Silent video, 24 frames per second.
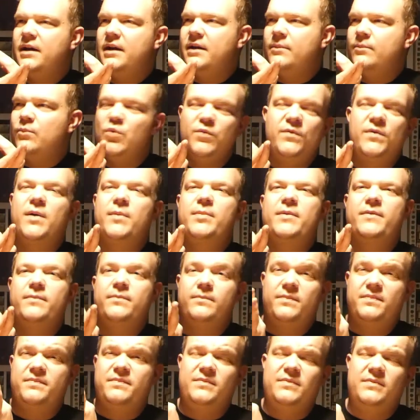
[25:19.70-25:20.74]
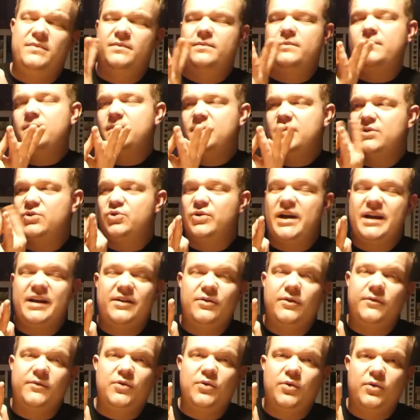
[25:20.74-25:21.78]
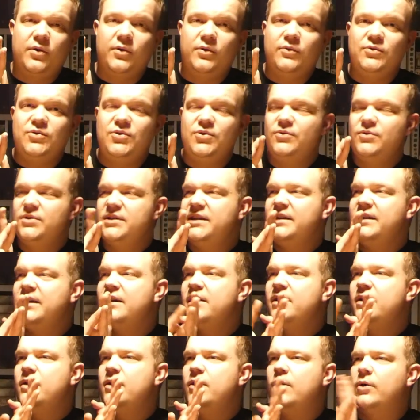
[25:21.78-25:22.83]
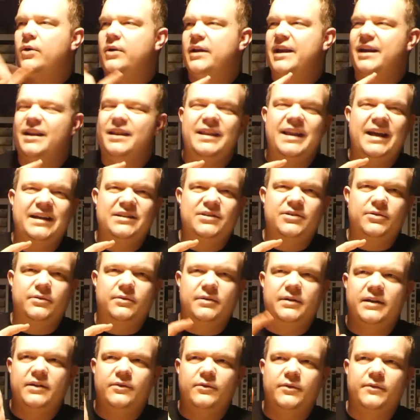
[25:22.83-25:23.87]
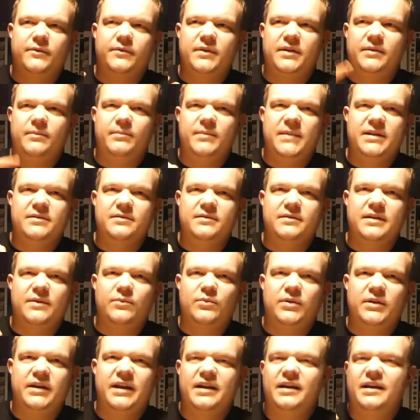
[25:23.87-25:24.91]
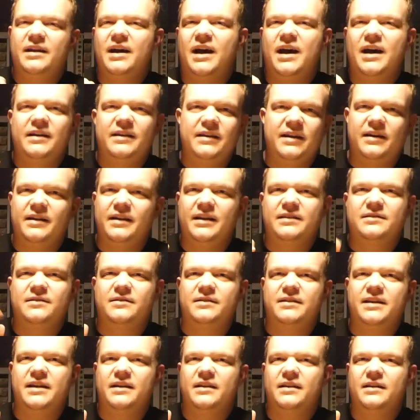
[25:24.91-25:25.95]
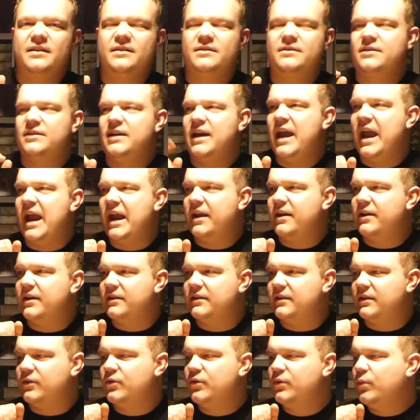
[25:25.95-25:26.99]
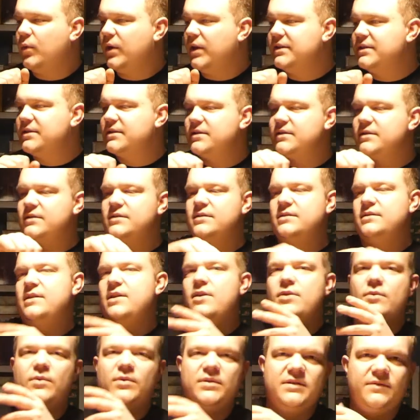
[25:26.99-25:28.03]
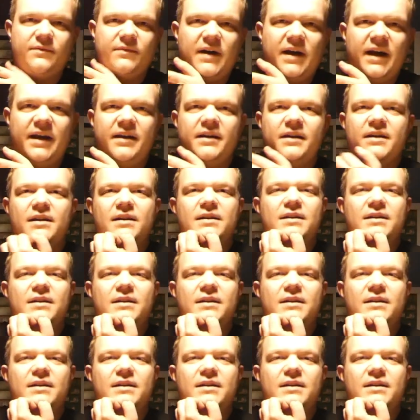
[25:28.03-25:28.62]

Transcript: Move up a track of your own choosing, or get a nectar. I don't know if I mentioned that one. Get a card, get a nectar, get an egg. Are the good ones. The other ones are fine.